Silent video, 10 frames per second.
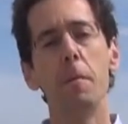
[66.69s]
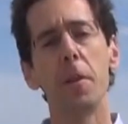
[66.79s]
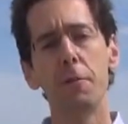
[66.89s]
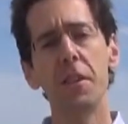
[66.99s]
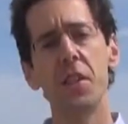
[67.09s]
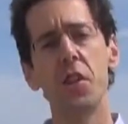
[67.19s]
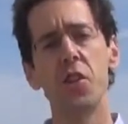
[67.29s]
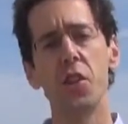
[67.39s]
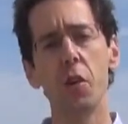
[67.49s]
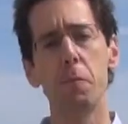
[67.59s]
But the
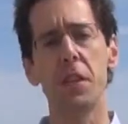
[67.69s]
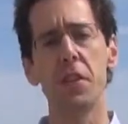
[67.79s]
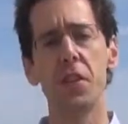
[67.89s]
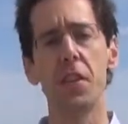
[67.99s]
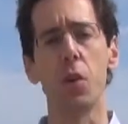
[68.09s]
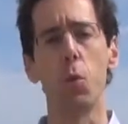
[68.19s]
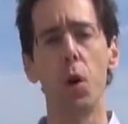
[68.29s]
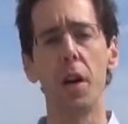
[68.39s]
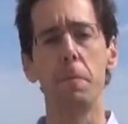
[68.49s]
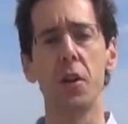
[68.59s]
researchers hope to consider
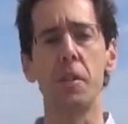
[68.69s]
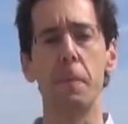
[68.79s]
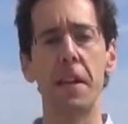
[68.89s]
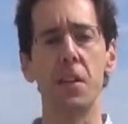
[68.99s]
why it might appear